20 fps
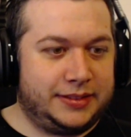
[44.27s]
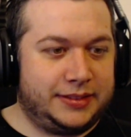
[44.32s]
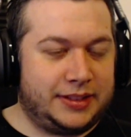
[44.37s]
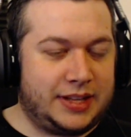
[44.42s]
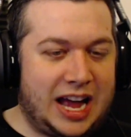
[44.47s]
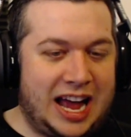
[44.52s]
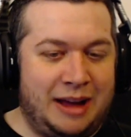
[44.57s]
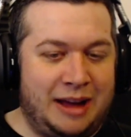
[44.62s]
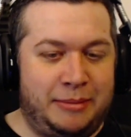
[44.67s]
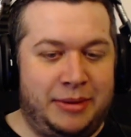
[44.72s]

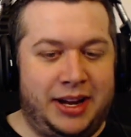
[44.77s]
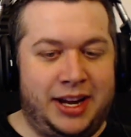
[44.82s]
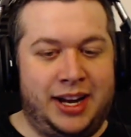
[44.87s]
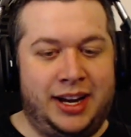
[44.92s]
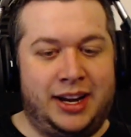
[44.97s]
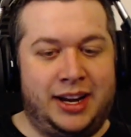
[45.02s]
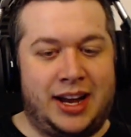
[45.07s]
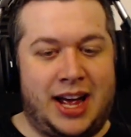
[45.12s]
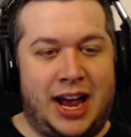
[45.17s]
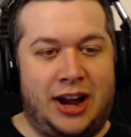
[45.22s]
I mean,
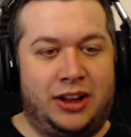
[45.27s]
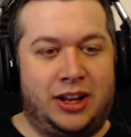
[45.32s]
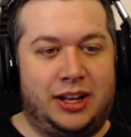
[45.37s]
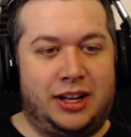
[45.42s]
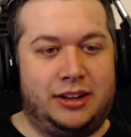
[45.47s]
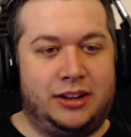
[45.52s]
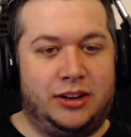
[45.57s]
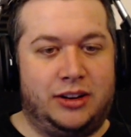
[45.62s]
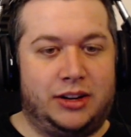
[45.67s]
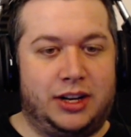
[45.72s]
I don't...
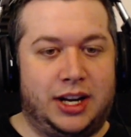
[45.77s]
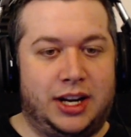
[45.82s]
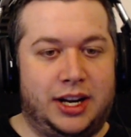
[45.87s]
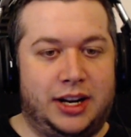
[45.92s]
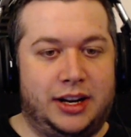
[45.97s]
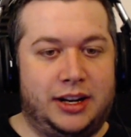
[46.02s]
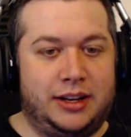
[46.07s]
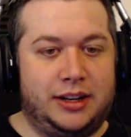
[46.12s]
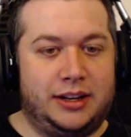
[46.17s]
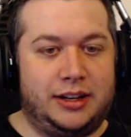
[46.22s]
Oh,
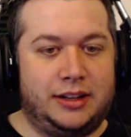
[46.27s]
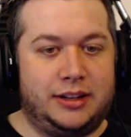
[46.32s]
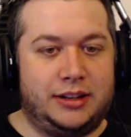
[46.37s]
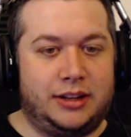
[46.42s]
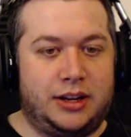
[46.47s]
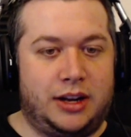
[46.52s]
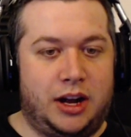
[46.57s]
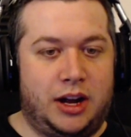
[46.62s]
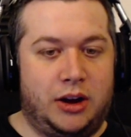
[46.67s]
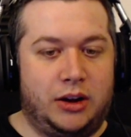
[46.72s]

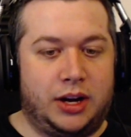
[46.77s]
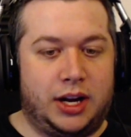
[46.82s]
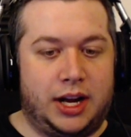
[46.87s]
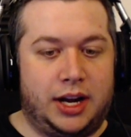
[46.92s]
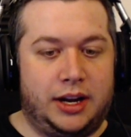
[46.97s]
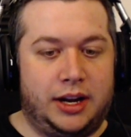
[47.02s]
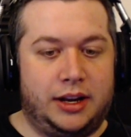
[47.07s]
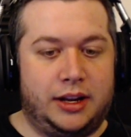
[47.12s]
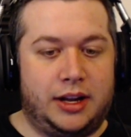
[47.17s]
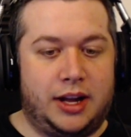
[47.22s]
God.
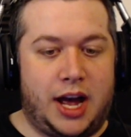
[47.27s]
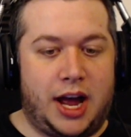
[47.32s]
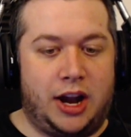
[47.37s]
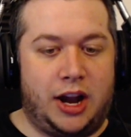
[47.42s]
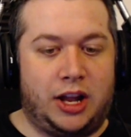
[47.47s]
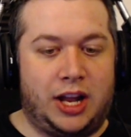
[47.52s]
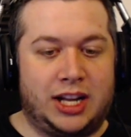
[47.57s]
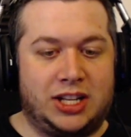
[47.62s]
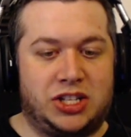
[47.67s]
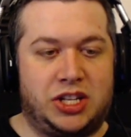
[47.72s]
I don't
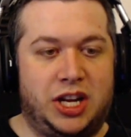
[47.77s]
like seeing...